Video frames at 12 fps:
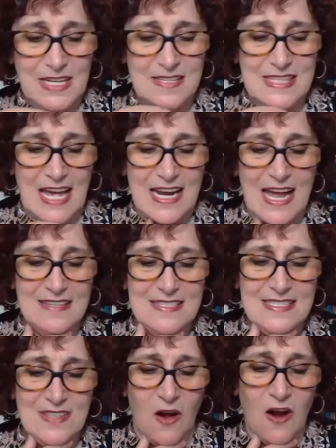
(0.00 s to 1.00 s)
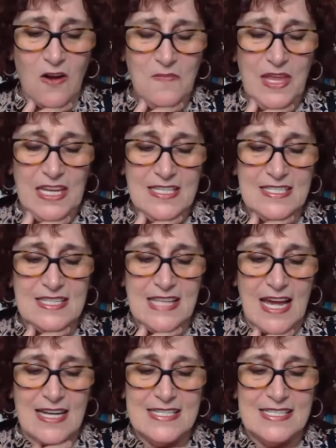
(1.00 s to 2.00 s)
that I saw is
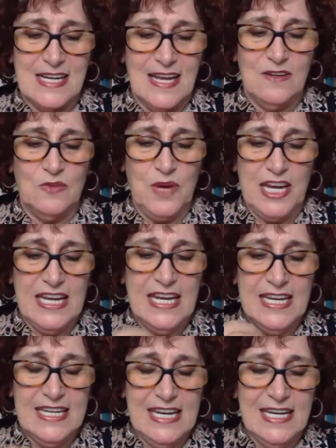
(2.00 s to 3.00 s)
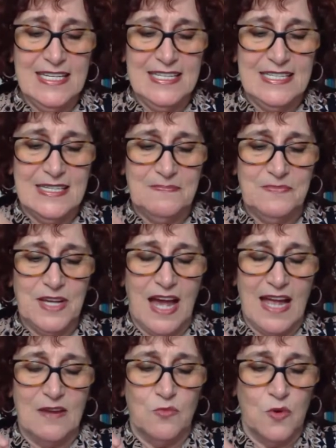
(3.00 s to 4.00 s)
that we need it.
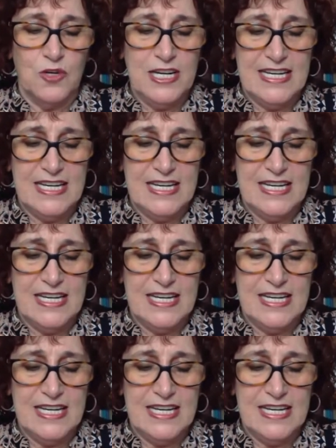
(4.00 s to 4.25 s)
I wrote